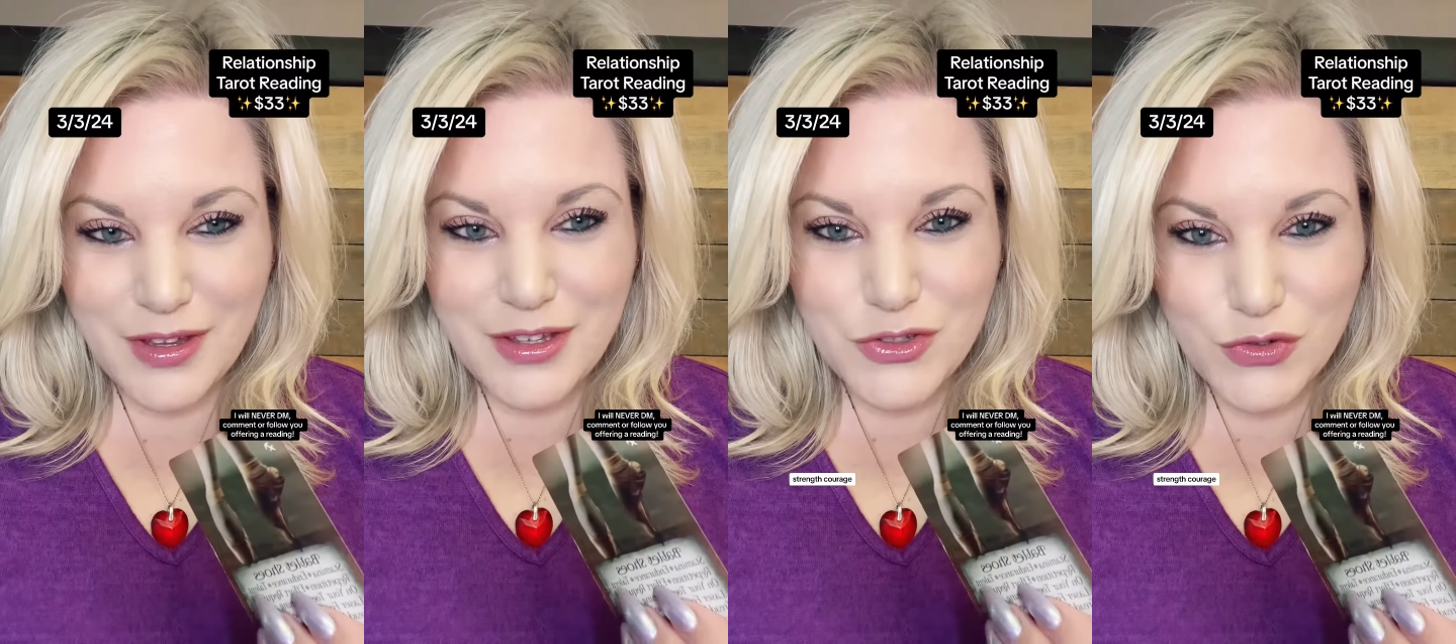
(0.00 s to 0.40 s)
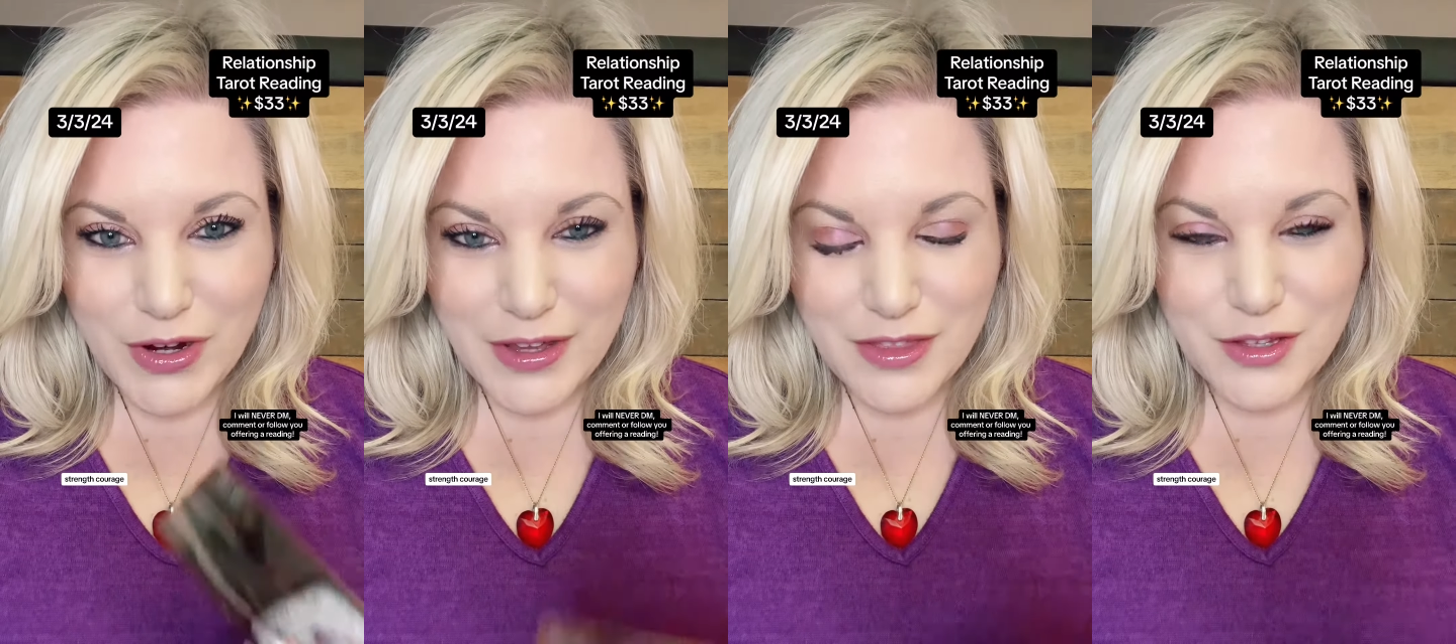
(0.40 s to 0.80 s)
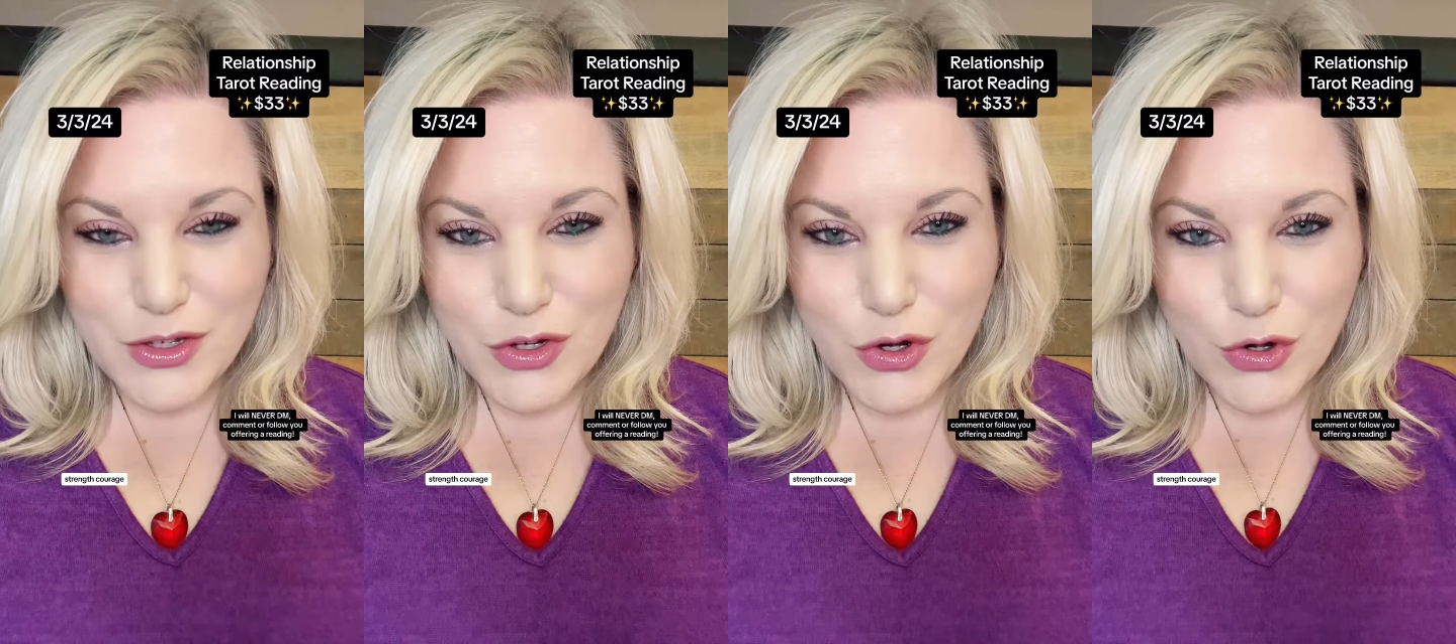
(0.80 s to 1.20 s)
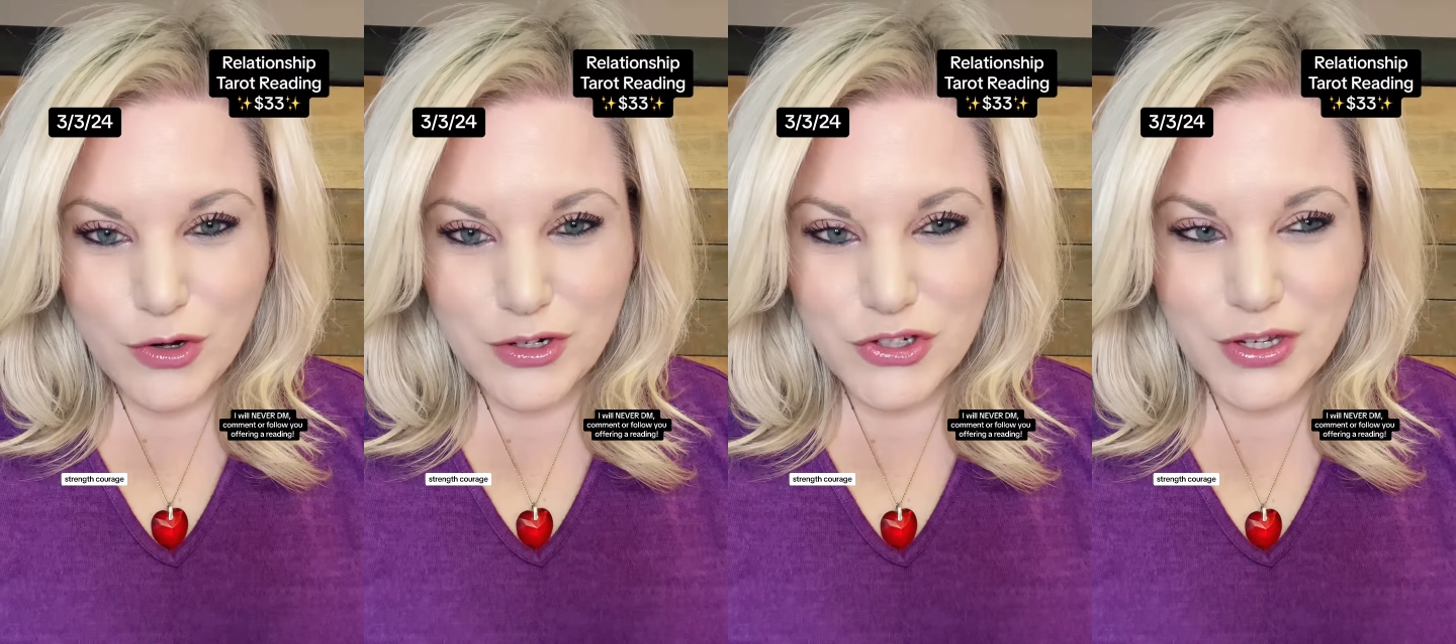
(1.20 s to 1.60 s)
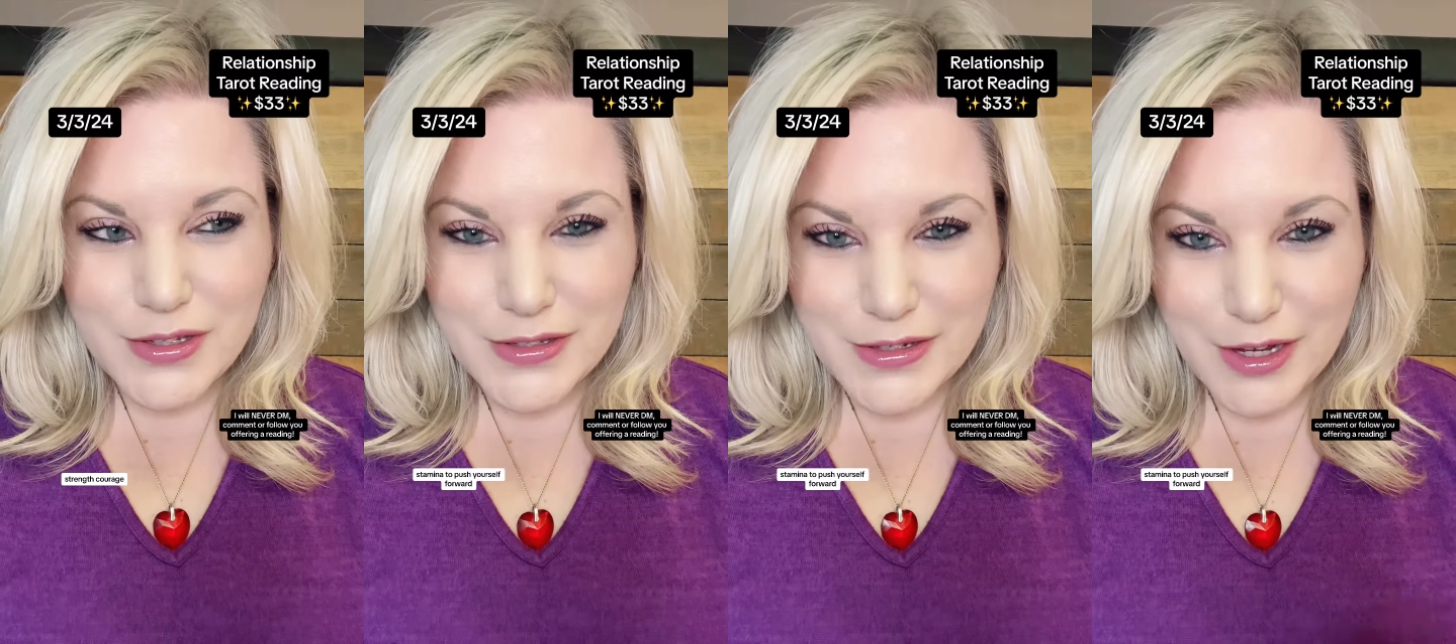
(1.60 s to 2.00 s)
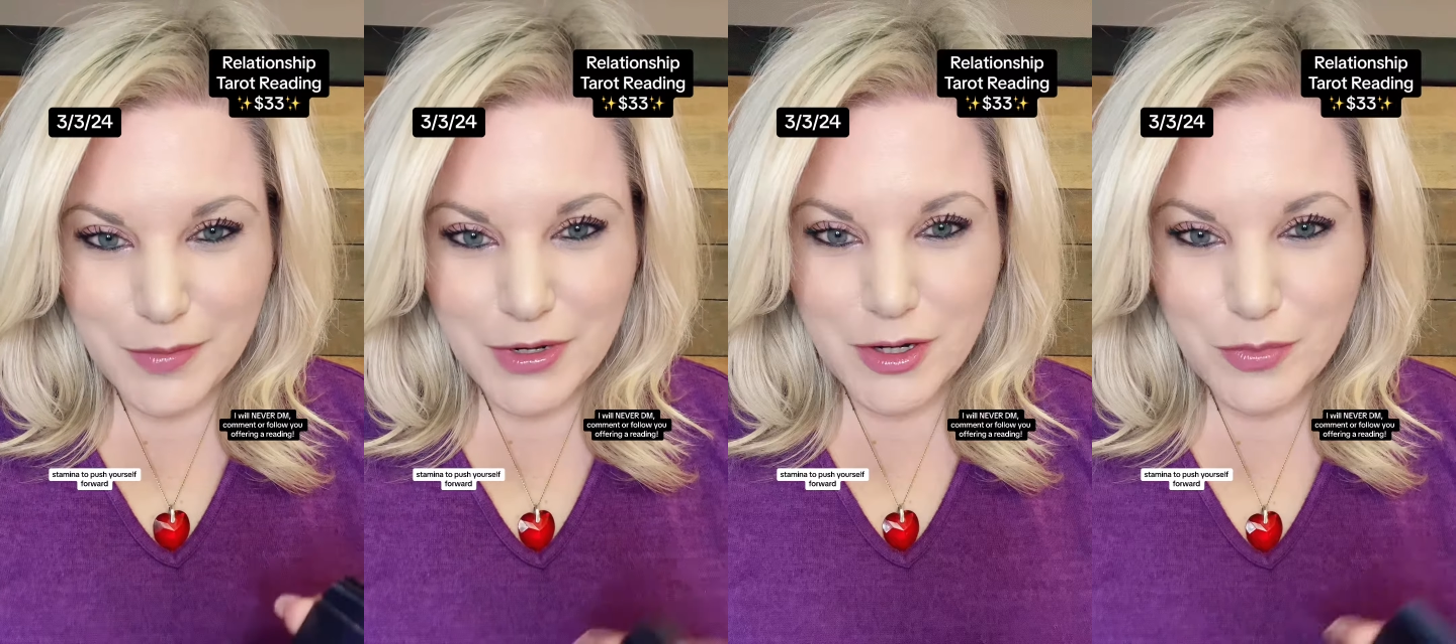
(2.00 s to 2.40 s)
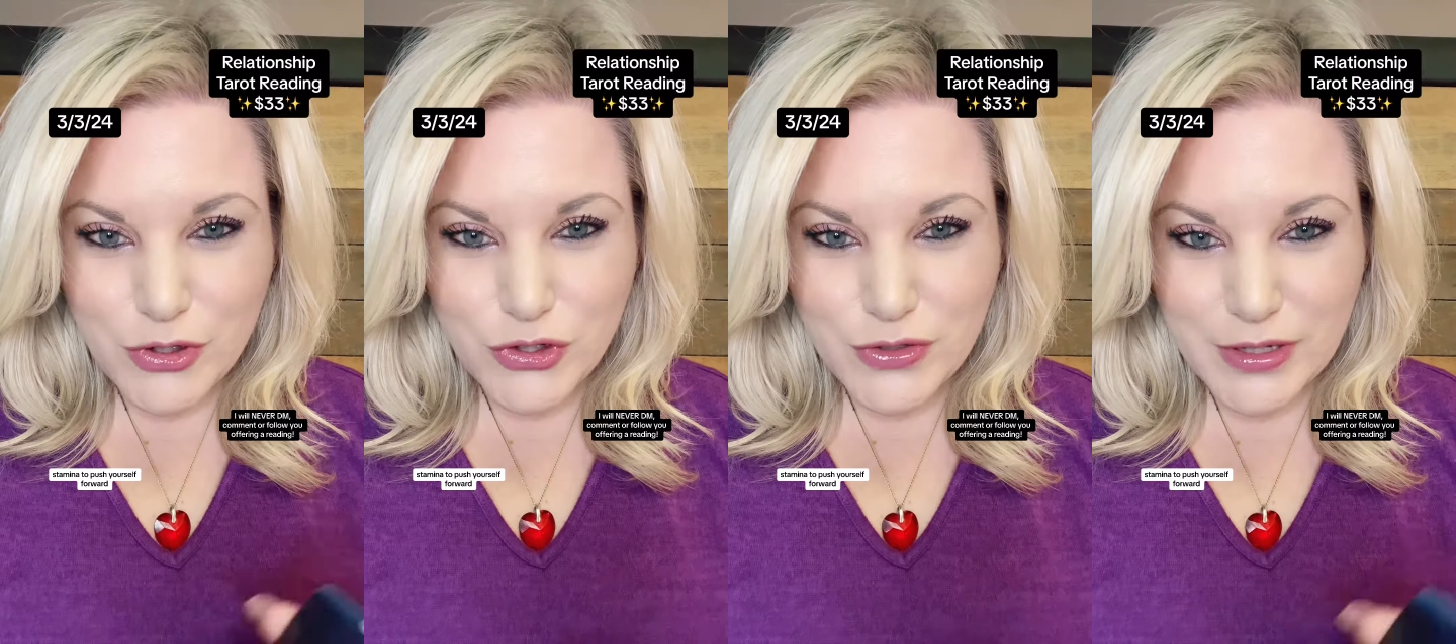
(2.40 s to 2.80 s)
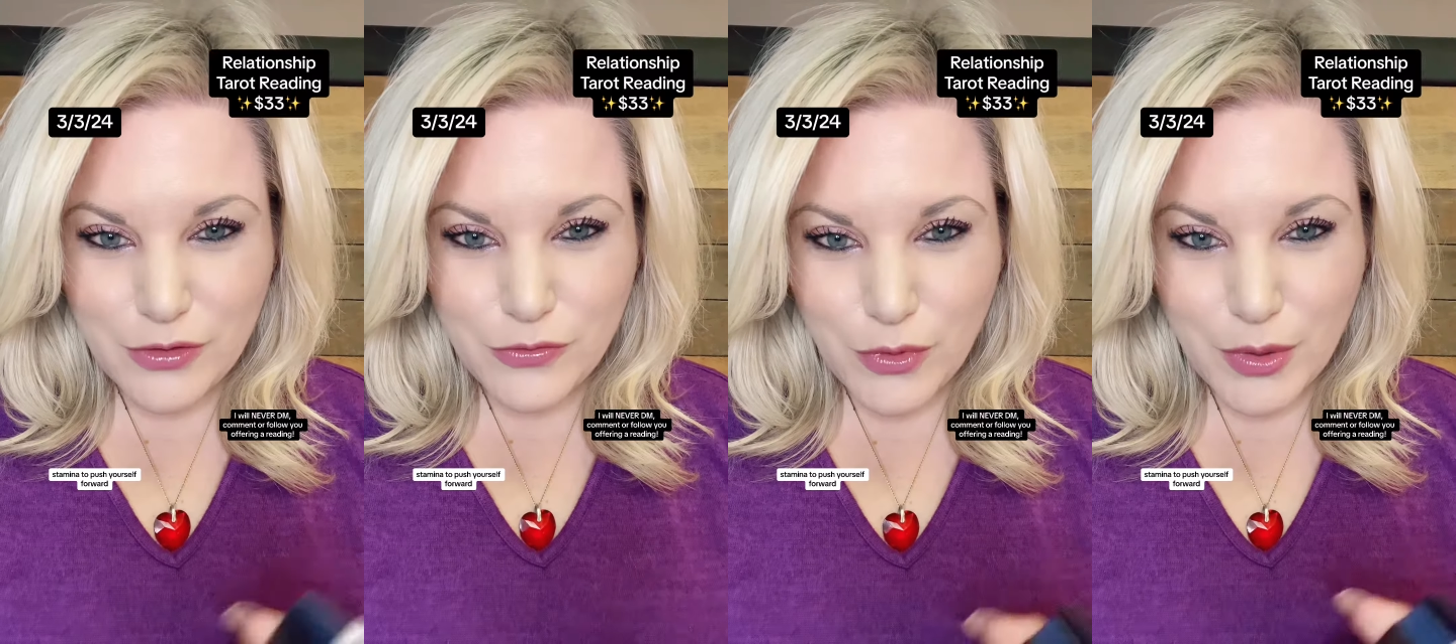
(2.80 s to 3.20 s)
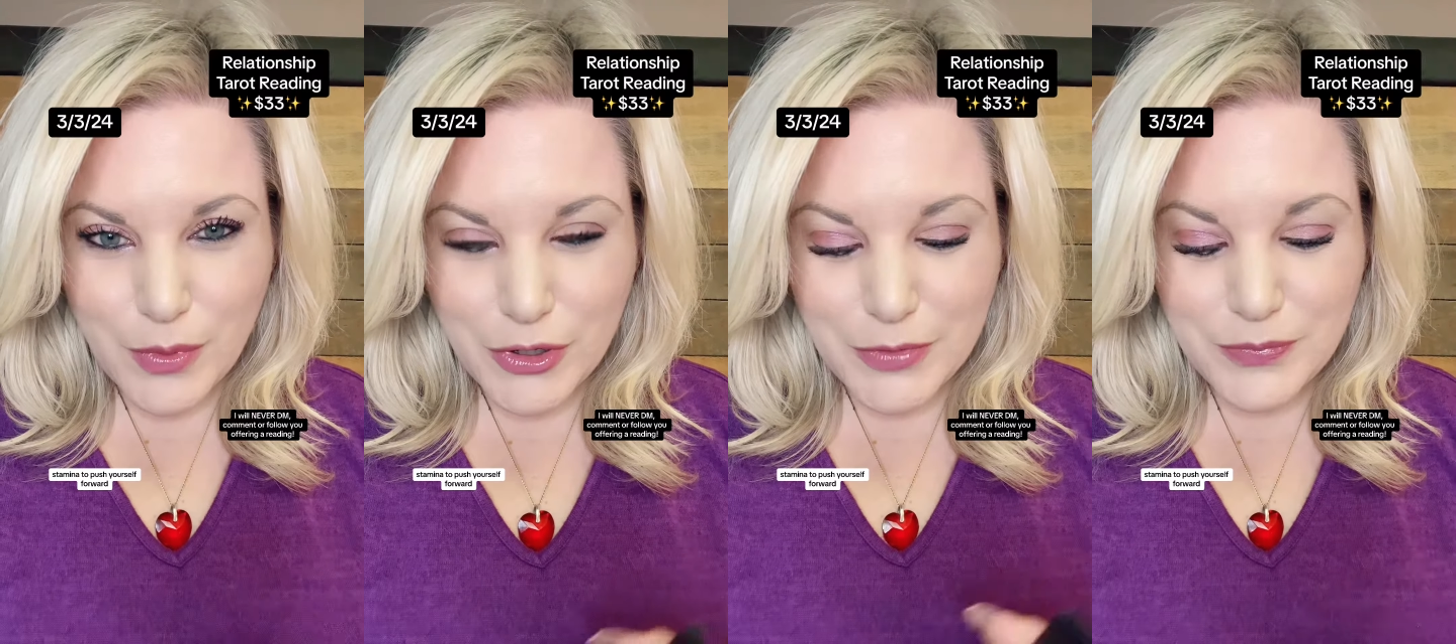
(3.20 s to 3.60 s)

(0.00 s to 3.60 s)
Strength, courage, stamina to push yourself forward.